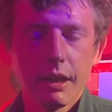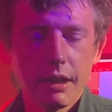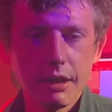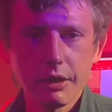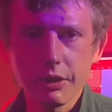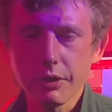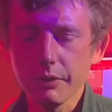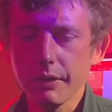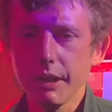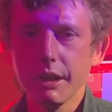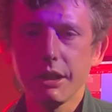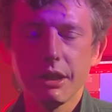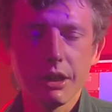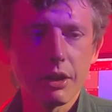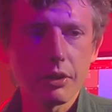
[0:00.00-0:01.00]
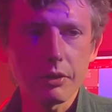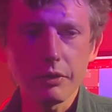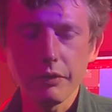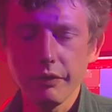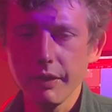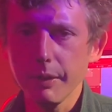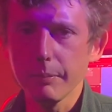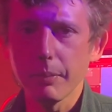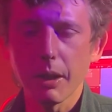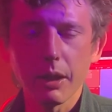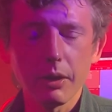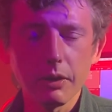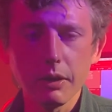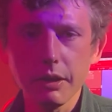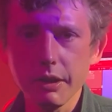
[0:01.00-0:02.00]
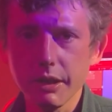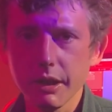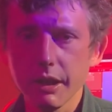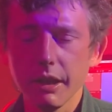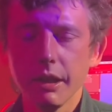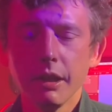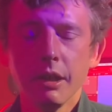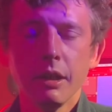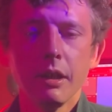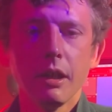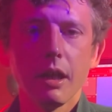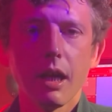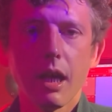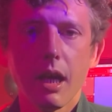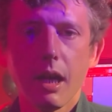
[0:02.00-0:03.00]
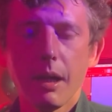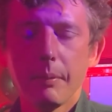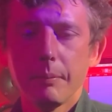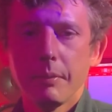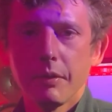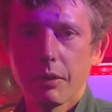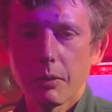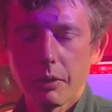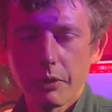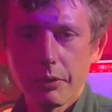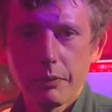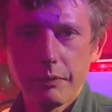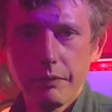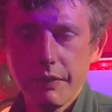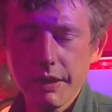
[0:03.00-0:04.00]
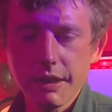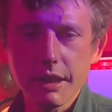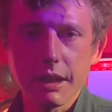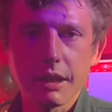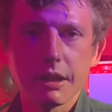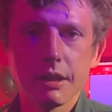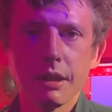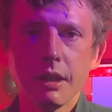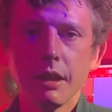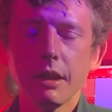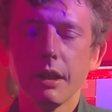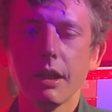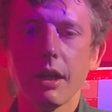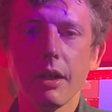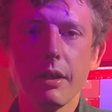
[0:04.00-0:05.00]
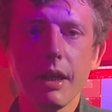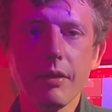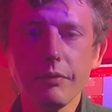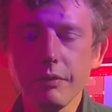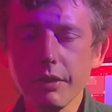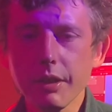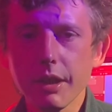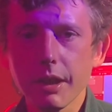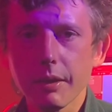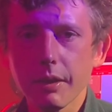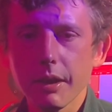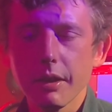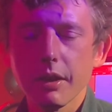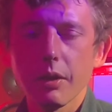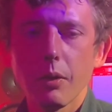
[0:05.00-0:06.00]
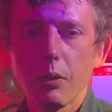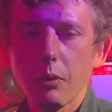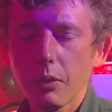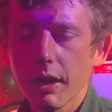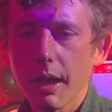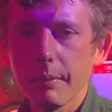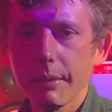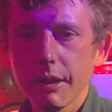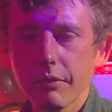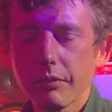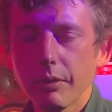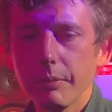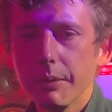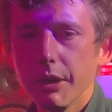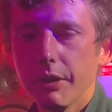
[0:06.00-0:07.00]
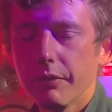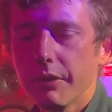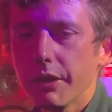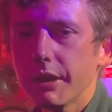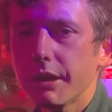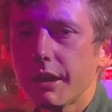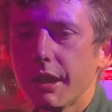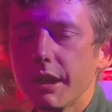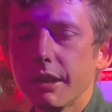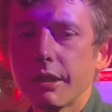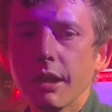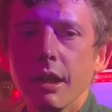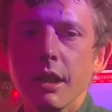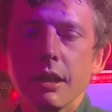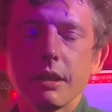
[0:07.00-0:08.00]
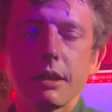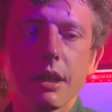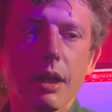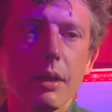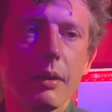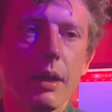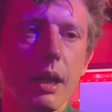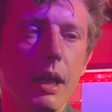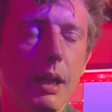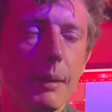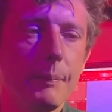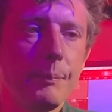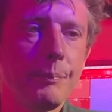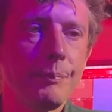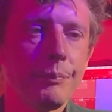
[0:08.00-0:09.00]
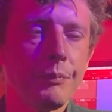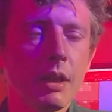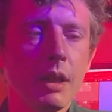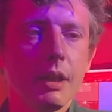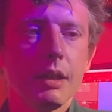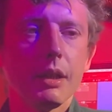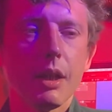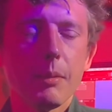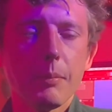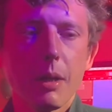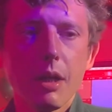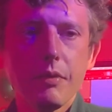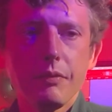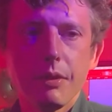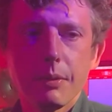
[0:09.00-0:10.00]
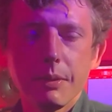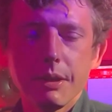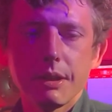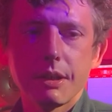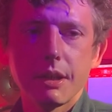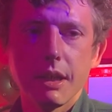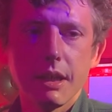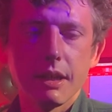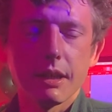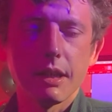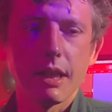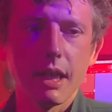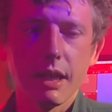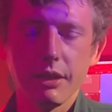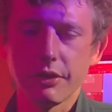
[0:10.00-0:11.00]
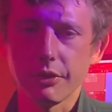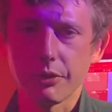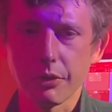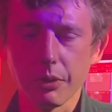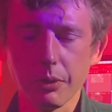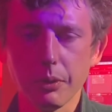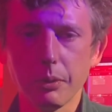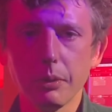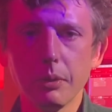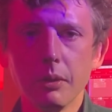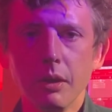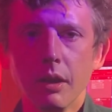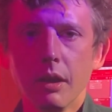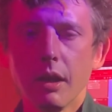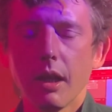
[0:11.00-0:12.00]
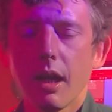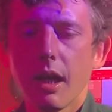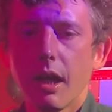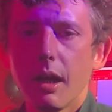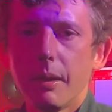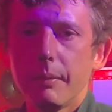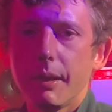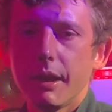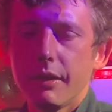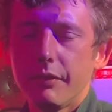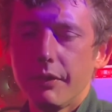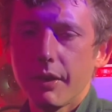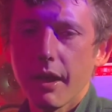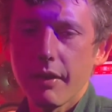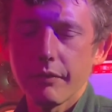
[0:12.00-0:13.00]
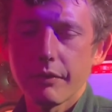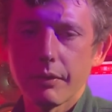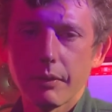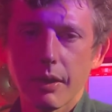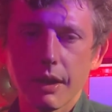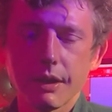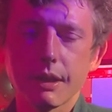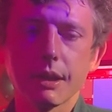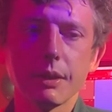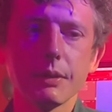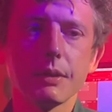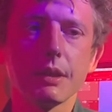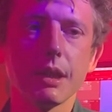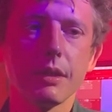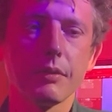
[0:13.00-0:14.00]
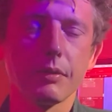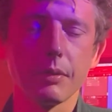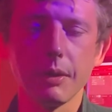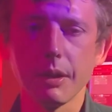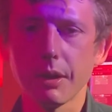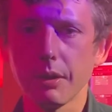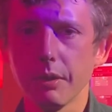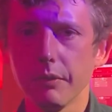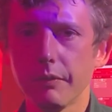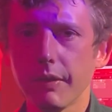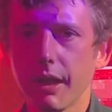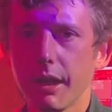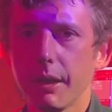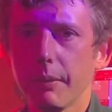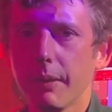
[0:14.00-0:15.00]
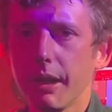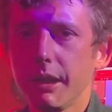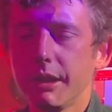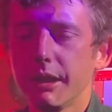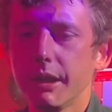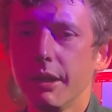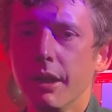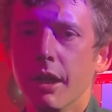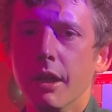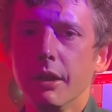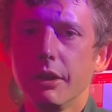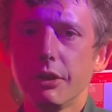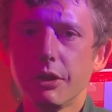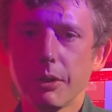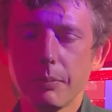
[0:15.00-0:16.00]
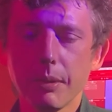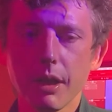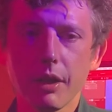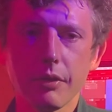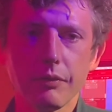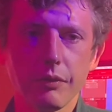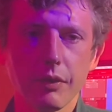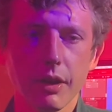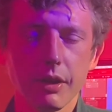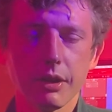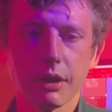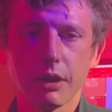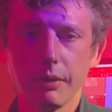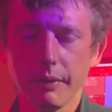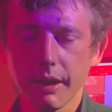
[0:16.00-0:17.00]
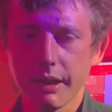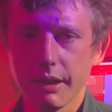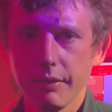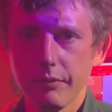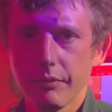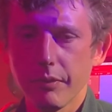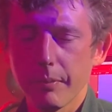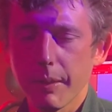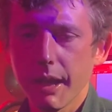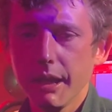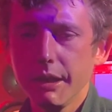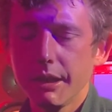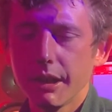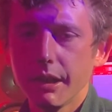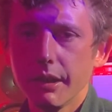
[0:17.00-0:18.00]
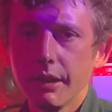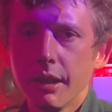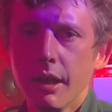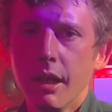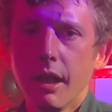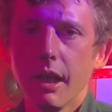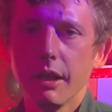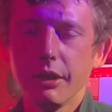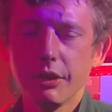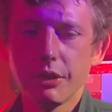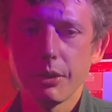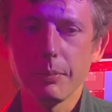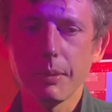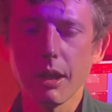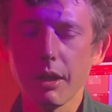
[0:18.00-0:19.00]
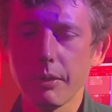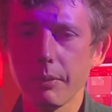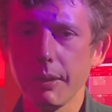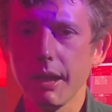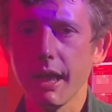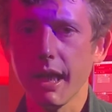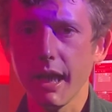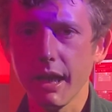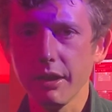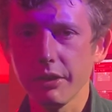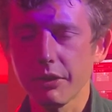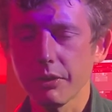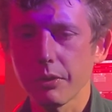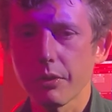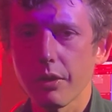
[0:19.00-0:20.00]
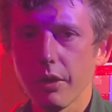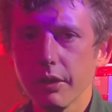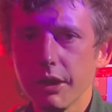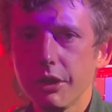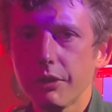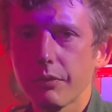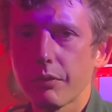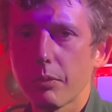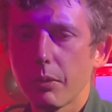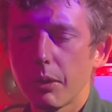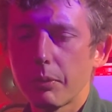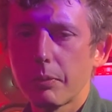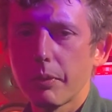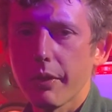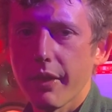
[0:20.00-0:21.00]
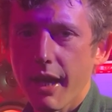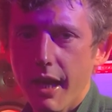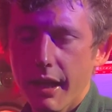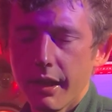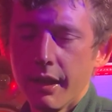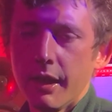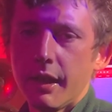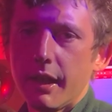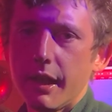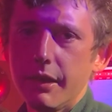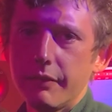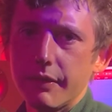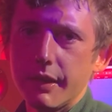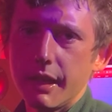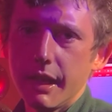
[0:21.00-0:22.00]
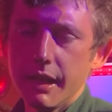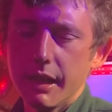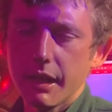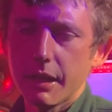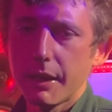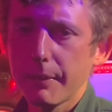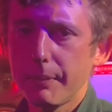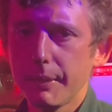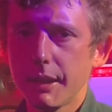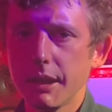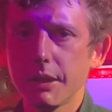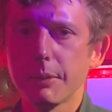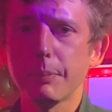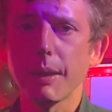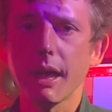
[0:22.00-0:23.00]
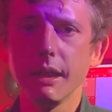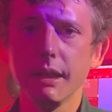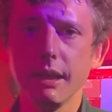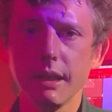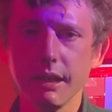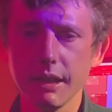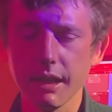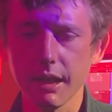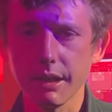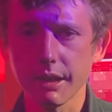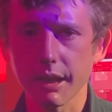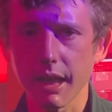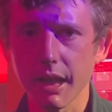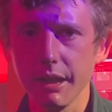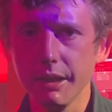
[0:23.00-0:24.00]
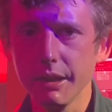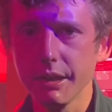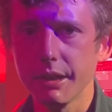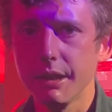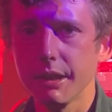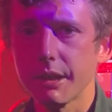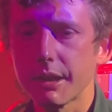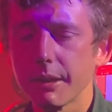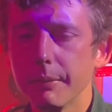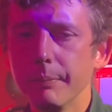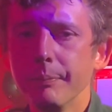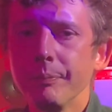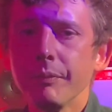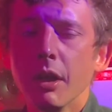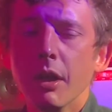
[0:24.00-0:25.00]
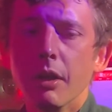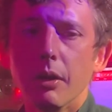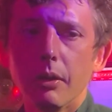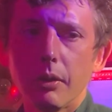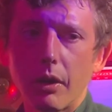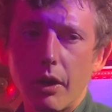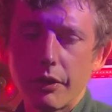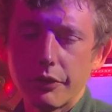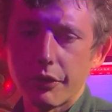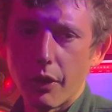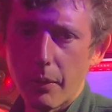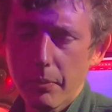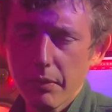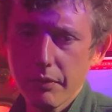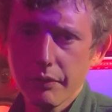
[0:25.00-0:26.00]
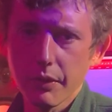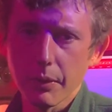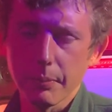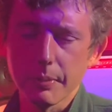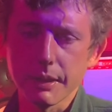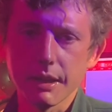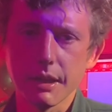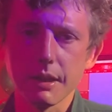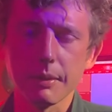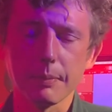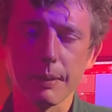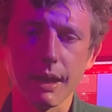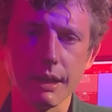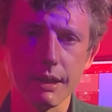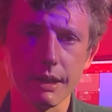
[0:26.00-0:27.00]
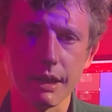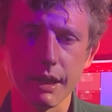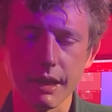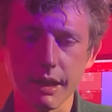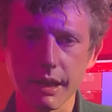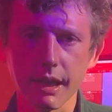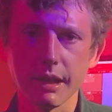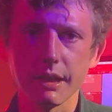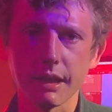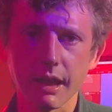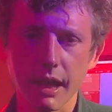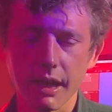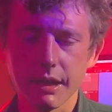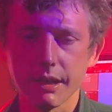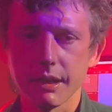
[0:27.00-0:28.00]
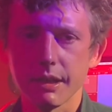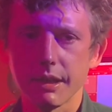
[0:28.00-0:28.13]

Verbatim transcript: history, geography, biology, um, quantum physics you know, everything, and all coming from universities. So, um, you know, my view is the internet is a tool. Um, and if you have the right skill set of critical evaluation, you should be able to find the correct information and you should be able to enhance your knowledge of the world without even needing to participate in the education system or on top of your participation in the education